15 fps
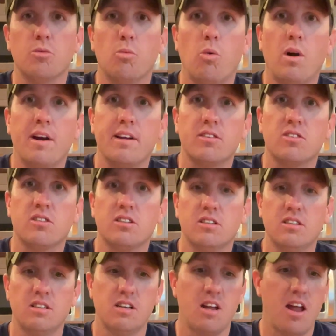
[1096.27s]
wanting to
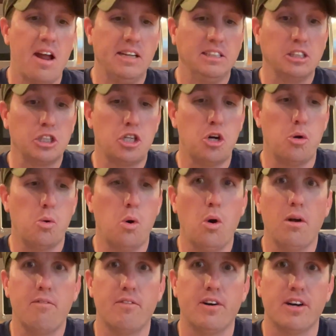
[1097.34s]
go
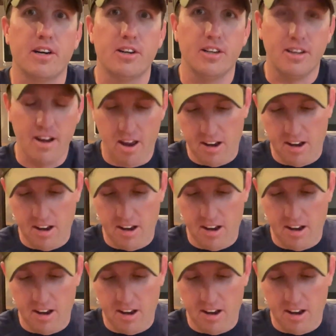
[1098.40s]
on very good.